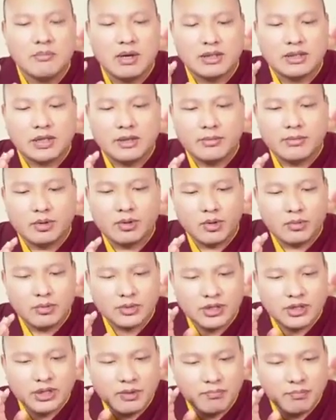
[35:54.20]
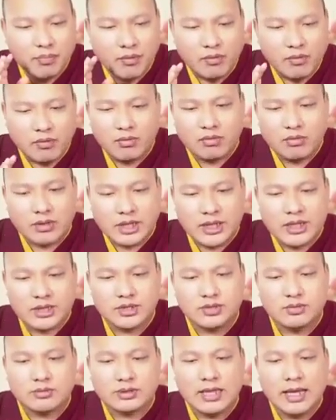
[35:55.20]
And for that
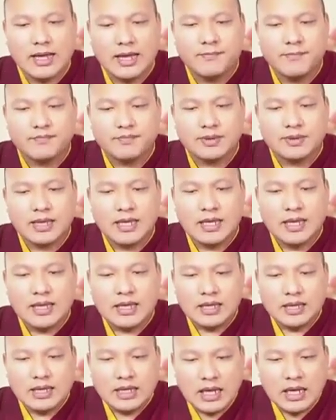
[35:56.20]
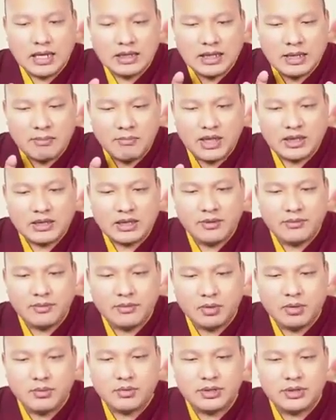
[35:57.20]
reason,
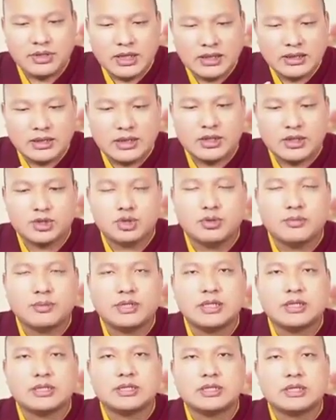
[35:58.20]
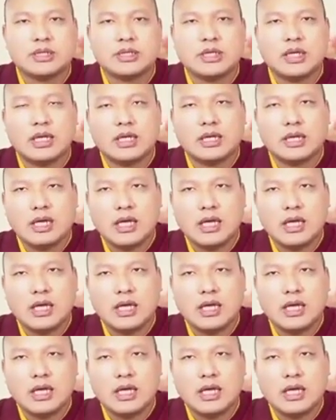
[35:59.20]
the followers of the Kagyu